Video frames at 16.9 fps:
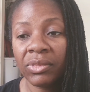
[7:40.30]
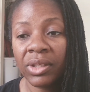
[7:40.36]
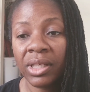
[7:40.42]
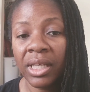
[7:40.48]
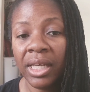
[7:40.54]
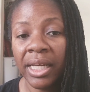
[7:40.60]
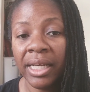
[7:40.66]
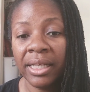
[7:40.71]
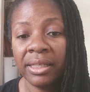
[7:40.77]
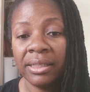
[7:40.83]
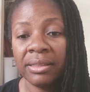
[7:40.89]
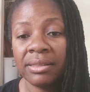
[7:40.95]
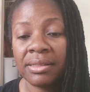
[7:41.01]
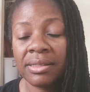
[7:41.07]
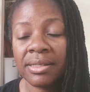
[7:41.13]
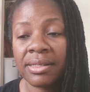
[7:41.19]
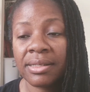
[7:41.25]

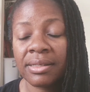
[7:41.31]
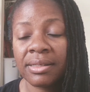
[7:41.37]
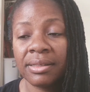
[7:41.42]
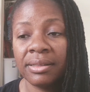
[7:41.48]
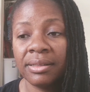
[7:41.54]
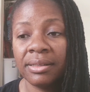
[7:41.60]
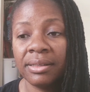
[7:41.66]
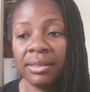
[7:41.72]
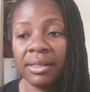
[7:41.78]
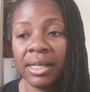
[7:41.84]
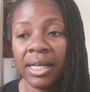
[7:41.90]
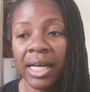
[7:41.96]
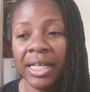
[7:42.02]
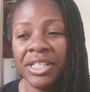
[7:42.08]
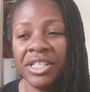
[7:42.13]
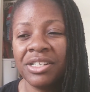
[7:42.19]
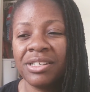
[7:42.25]
And I
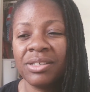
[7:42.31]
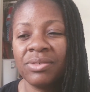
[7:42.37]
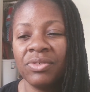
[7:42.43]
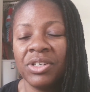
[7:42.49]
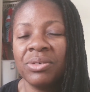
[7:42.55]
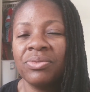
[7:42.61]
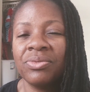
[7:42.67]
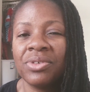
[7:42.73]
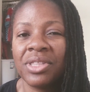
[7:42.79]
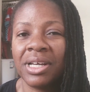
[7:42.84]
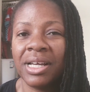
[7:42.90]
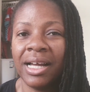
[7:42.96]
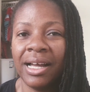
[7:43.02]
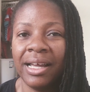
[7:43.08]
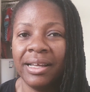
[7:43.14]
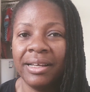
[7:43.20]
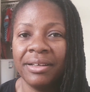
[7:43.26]
just feel for the
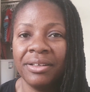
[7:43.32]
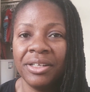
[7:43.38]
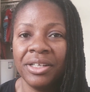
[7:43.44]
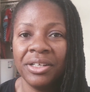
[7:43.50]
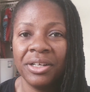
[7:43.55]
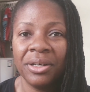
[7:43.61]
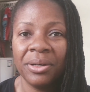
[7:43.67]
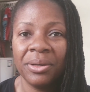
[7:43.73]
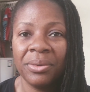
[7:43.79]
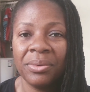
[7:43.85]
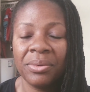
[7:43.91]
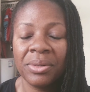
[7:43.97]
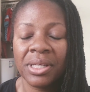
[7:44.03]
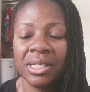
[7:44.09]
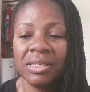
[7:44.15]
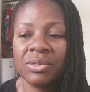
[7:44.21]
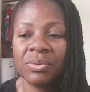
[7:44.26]
guy.
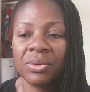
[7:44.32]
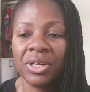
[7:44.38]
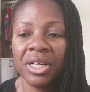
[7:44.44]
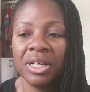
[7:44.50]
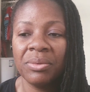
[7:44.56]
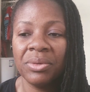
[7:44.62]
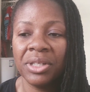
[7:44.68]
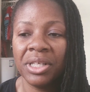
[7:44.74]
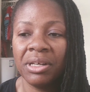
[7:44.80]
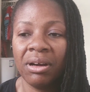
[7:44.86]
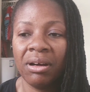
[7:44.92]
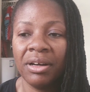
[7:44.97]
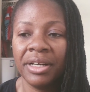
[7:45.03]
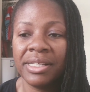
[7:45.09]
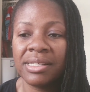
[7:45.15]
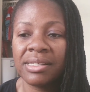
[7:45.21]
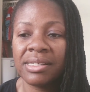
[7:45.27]
He's working really hard.
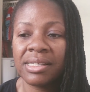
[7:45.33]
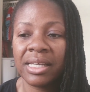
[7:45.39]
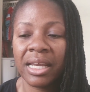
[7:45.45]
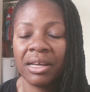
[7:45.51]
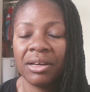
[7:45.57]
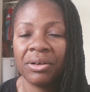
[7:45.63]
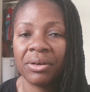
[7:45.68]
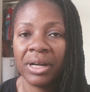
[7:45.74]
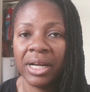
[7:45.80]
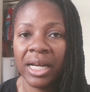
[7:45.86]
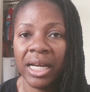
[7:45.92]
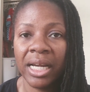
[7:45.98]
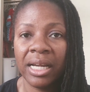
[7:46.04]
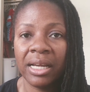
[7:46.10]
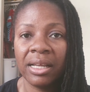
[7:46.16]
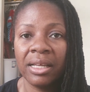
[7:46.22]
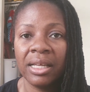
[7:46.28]
He's in second
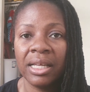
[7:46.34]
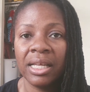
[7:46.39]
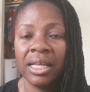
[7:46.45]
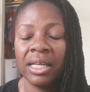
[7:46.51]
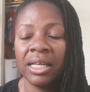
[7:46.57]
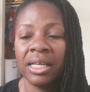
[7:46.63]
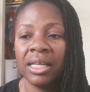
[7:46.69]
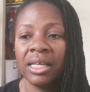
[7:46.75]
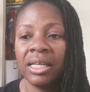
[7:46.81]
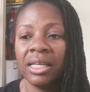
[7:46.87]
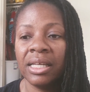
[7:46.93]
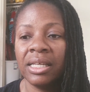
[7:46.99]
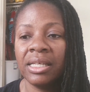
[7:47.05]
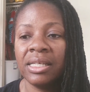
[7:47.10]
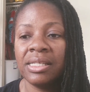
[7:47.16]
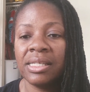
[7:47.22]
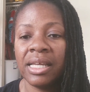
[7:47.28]
grade.
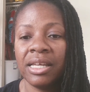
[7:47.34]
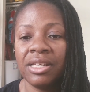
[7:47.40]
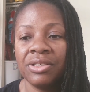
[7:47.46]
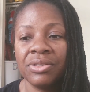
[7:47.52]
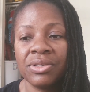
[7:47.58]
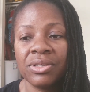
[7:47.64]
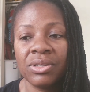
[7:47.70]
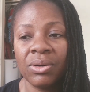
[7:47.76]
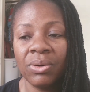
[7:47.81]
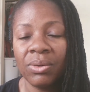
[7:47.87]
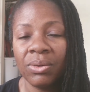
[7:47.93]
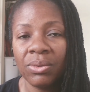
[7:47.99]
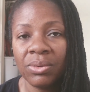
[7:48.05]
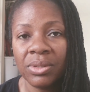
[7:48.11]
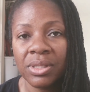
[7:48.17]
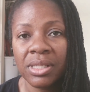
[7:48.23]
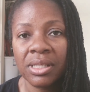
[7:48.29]
He's 8 years
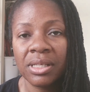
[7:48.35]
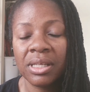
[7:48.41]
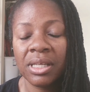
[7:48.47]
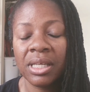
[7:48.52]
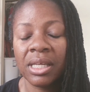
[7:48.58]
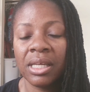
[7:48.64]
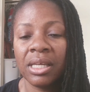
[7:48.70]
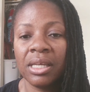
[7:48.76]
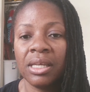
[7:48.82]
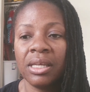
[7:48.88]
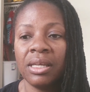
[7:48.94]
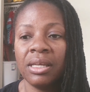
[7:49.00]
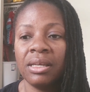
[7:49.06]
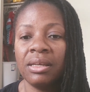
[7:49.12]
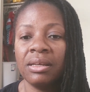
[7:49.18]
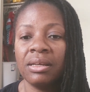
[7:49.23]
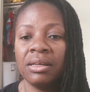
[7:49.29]
old.
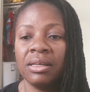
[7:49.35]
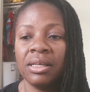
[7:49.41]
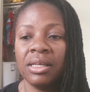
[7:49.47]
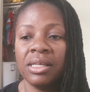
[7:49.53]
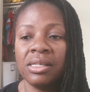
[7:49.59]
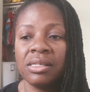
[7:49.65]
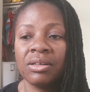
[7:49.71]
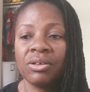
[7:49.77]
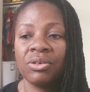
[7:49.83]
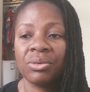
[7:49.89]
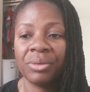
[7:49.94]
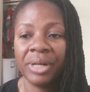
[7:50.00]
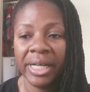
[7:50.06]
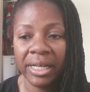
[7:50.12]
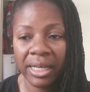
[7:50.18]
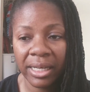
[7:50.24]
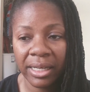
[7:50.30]
He's a
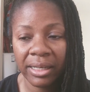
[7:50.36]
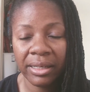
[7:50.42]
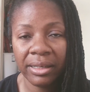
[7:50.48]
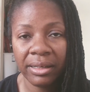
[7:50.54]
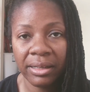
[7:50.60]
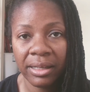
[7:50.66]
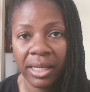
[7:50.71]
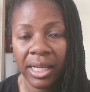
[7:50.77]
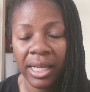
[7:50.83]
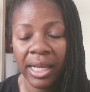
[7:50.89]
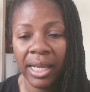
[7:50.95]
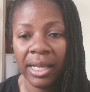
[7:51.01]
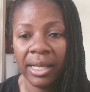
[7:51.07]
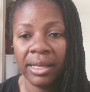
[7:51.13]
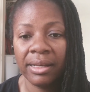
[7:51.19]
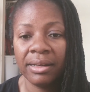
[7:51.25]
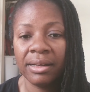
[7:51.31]
great kid.
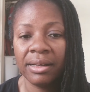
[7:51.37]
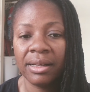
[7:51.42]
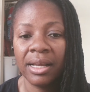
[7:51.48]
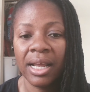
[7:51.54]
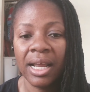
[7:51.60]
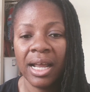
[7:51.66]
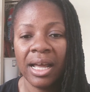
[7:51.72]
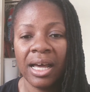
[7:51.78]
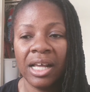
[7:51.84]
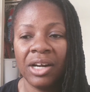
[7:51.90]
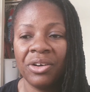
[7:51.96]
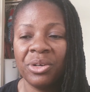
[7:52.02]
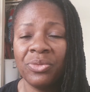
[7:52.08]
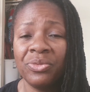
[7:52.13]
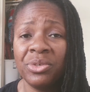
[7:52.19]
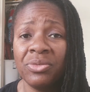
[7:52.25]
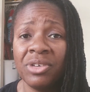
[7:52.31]
And I don't know
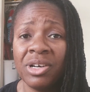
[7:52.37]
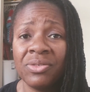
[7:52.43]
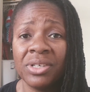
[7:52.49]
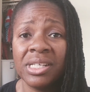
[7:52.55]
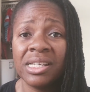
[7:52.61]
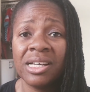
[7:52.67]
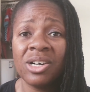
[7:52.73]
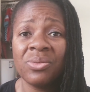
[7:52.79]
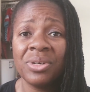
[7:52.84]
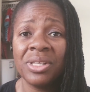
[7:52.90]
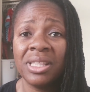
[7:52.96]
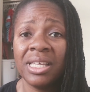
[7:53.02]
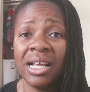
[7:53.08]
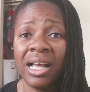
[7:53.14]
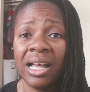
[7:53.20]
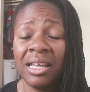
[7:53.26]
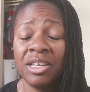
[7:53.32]
if you've ever dealt with the
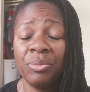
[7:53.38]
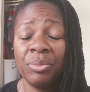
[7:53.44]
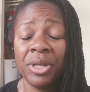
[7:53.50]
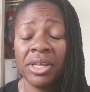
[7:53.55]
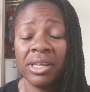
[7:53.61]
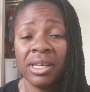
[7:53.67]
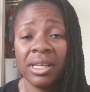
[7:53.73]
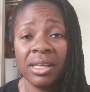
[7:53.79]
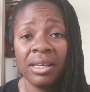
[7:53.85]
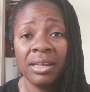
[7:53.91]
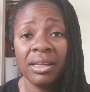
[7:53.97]
IEP.